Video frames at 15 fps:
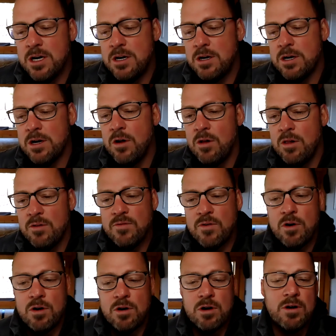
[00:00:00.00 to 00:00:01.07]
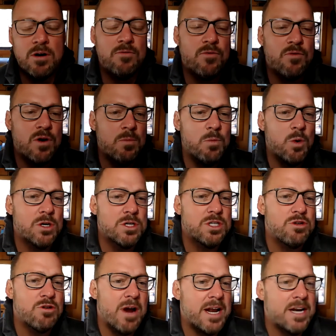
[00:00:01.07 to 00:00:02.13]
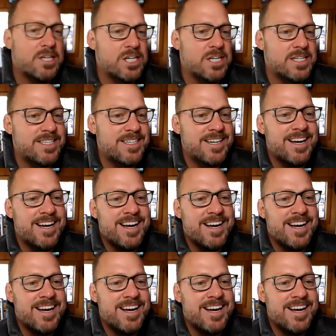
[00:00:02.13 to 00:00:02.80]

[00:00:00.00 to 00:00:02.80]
on all of our frameworks, strategies,